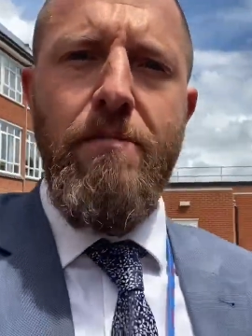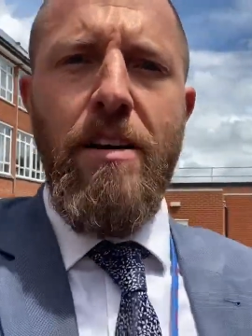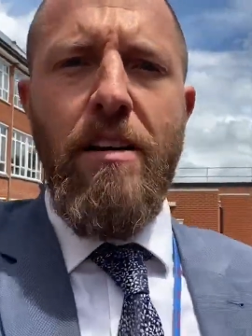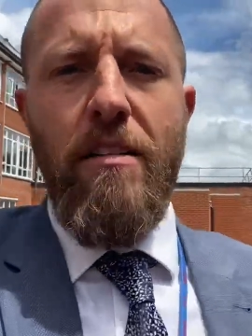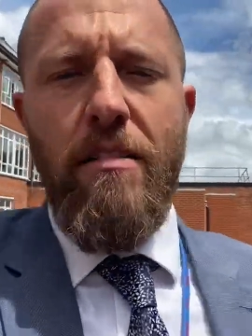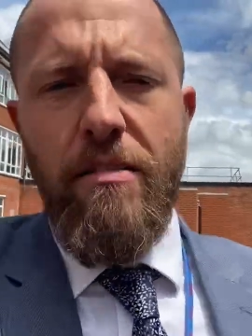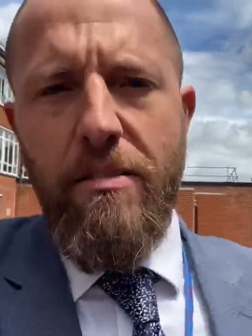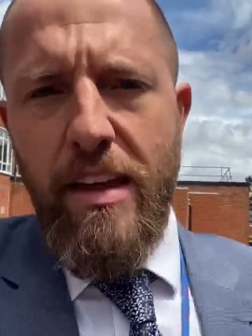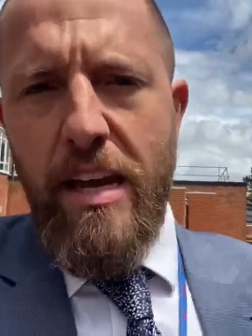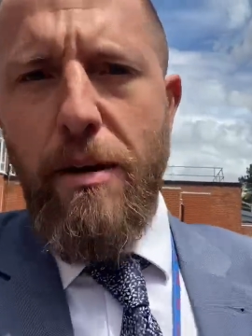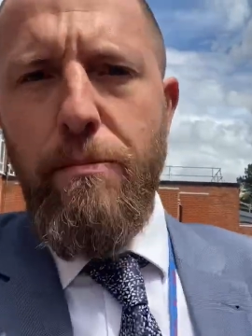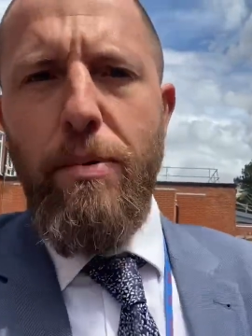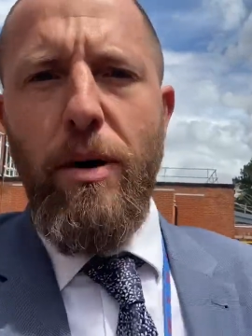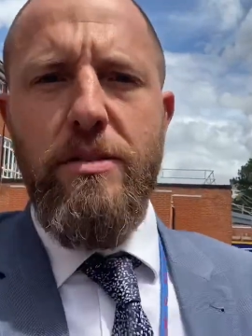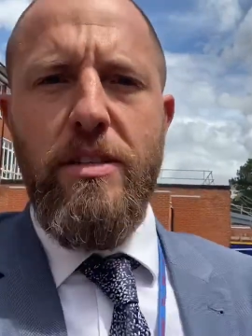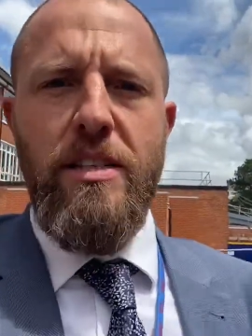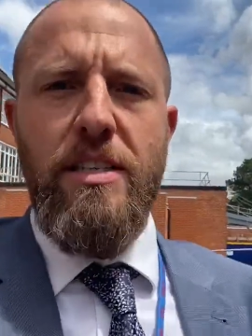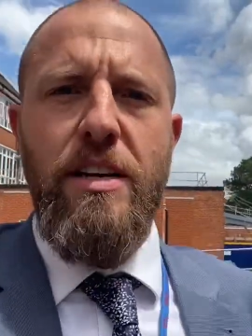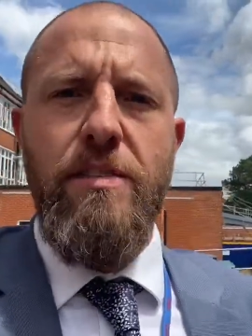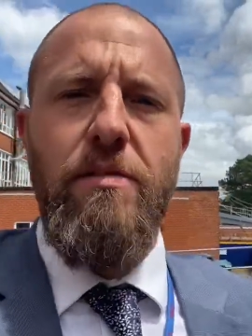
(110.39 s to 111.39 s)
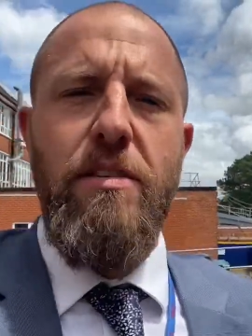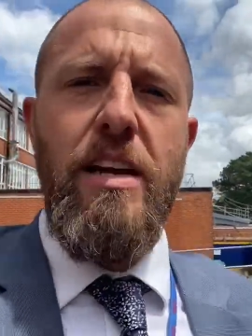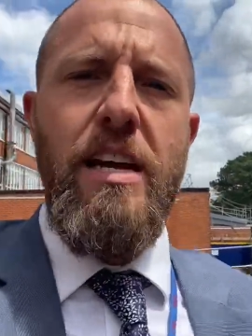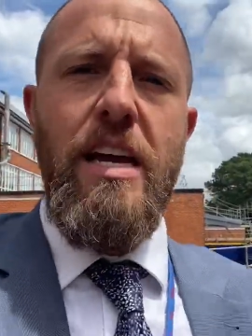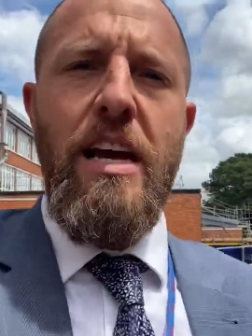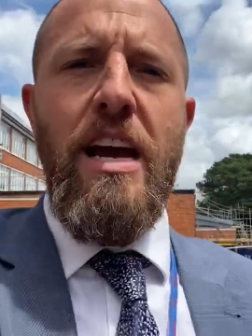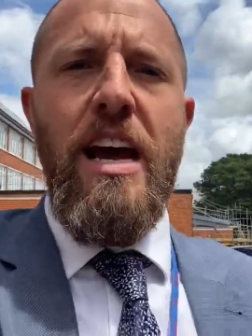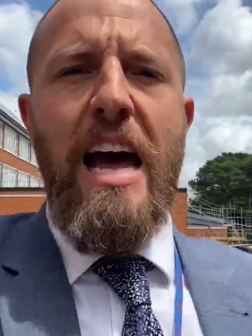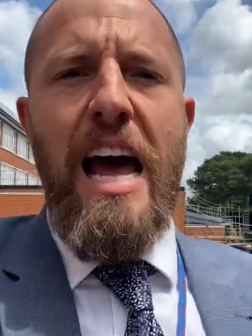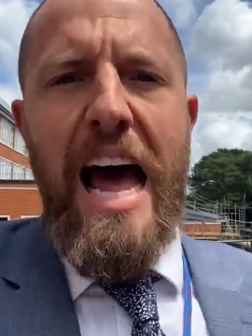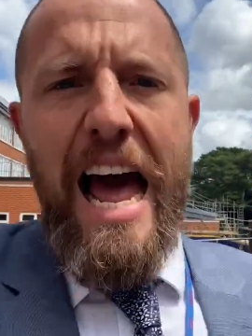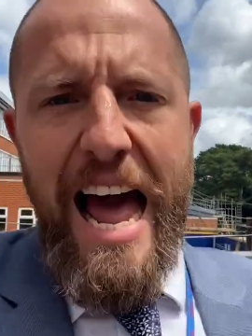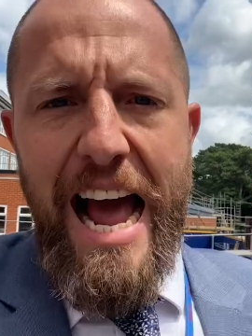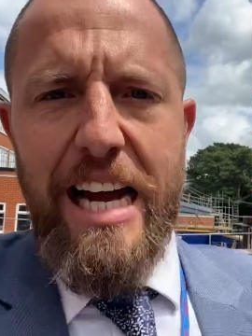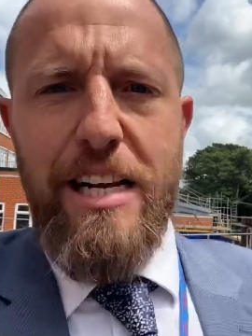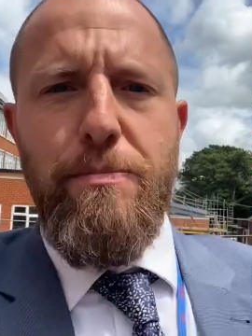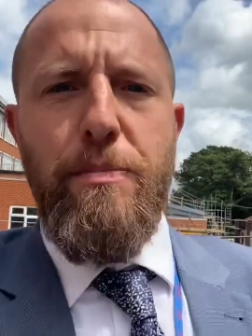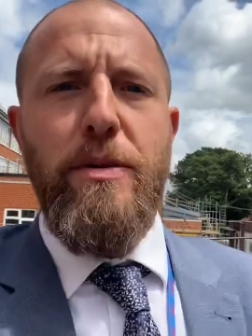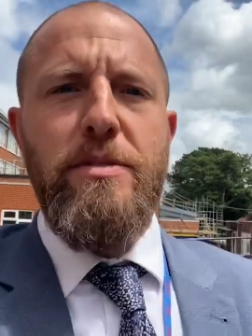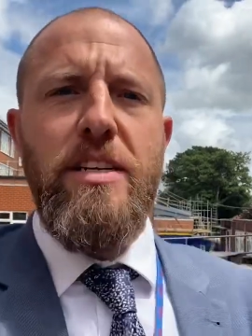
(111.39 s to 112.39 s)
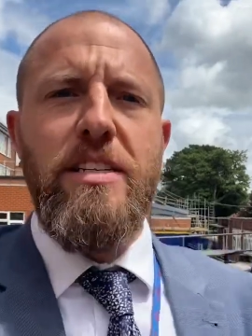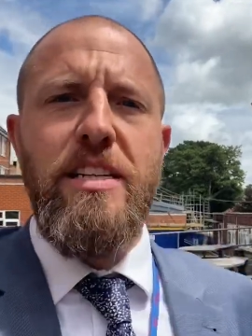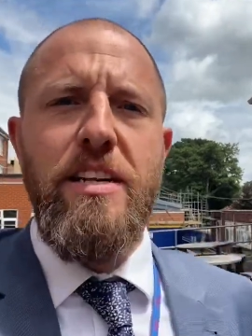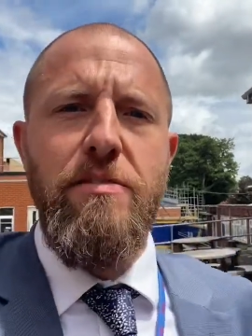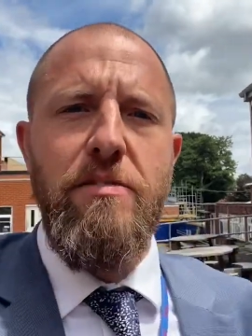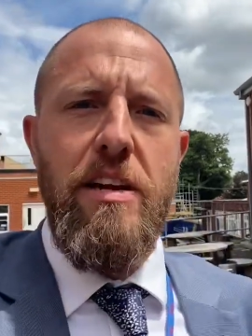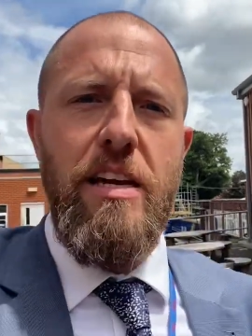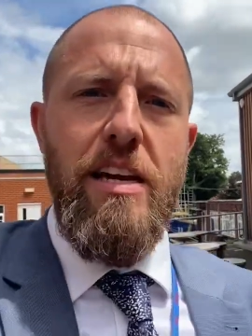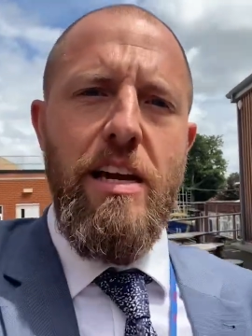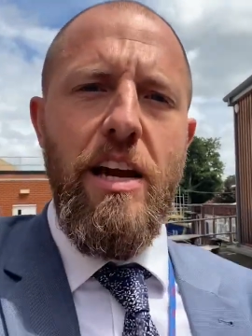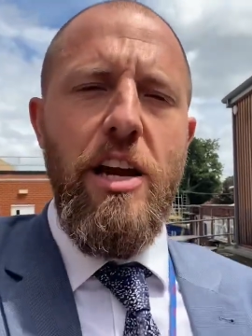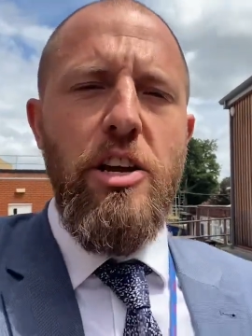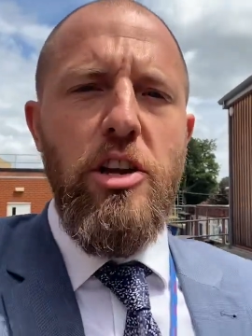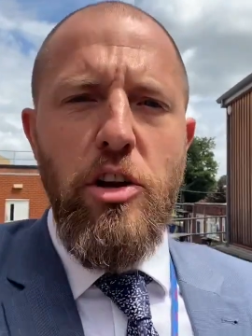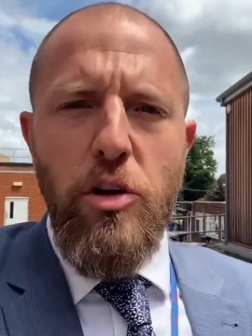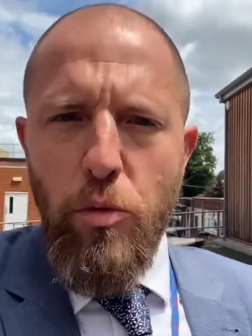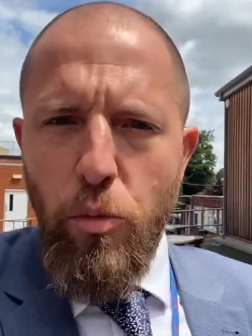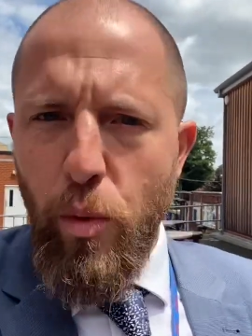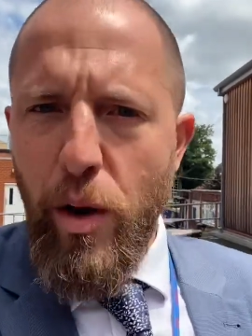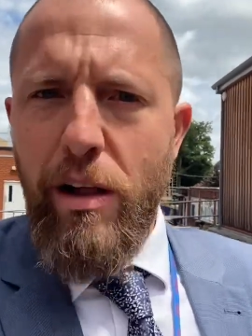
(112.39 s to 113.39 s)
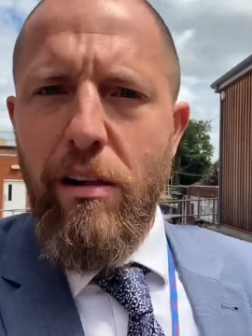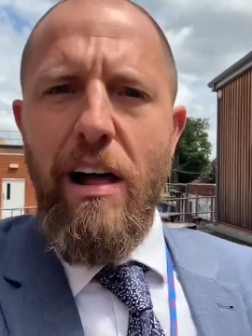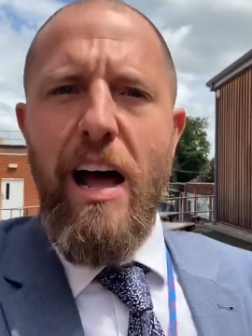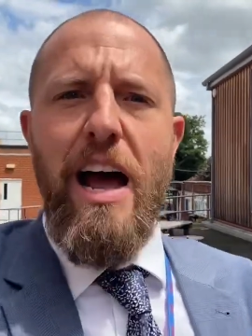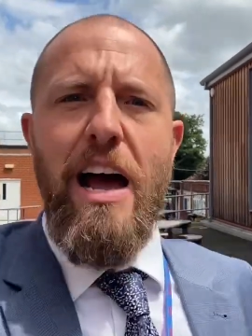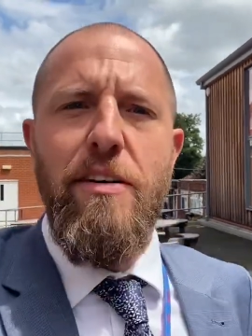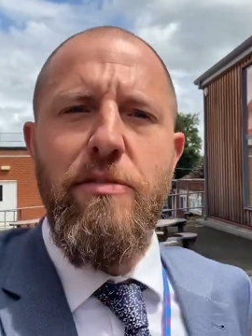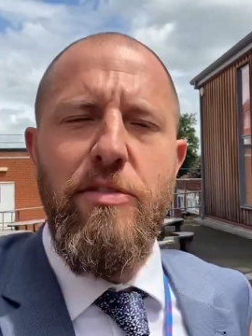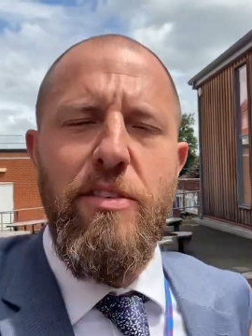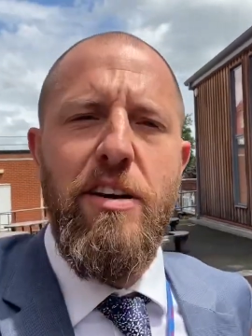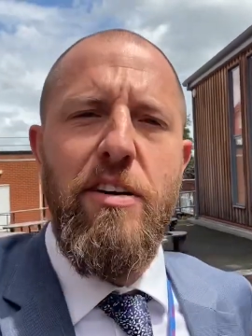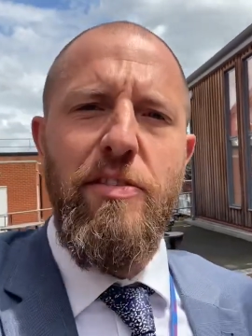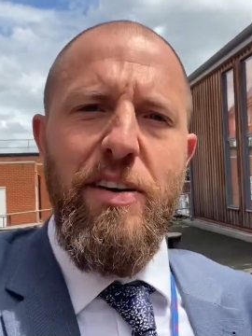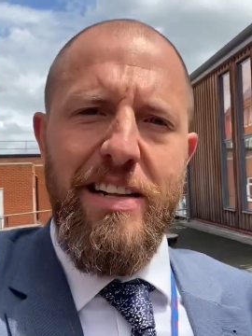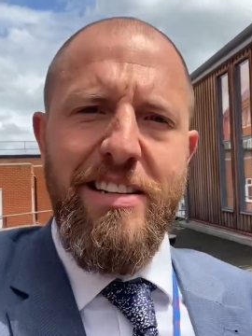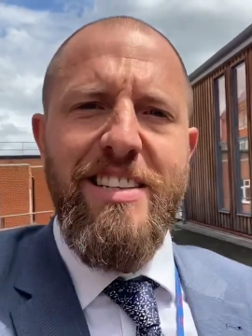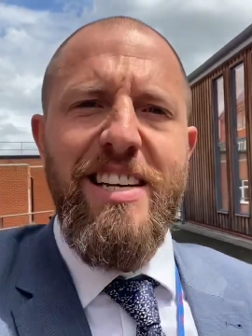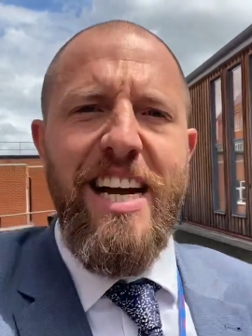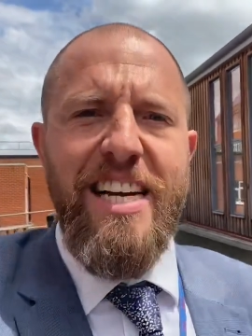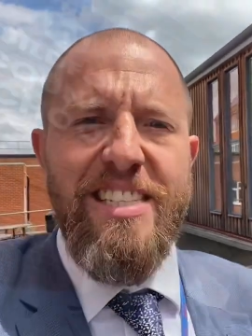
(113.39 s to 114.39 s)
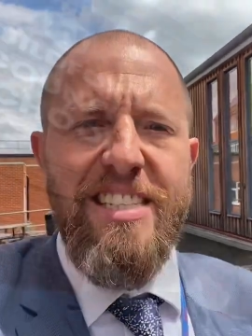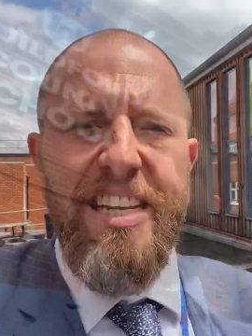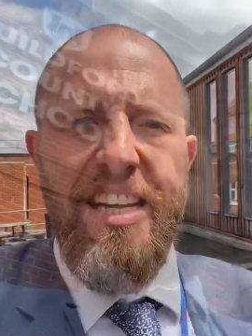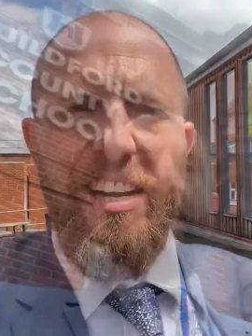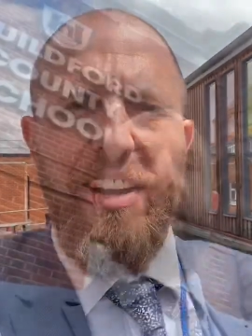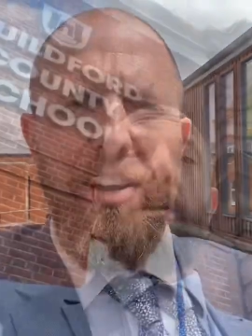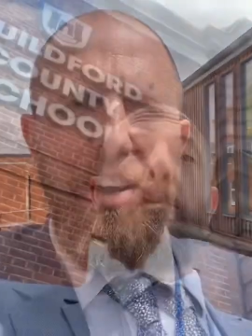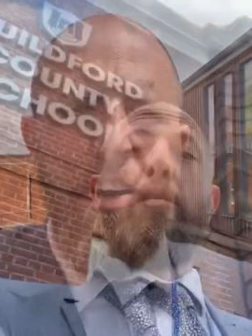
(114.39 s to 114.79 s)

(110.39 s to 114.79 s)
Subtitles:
Think positively, act positively, and you will have a fantastic life.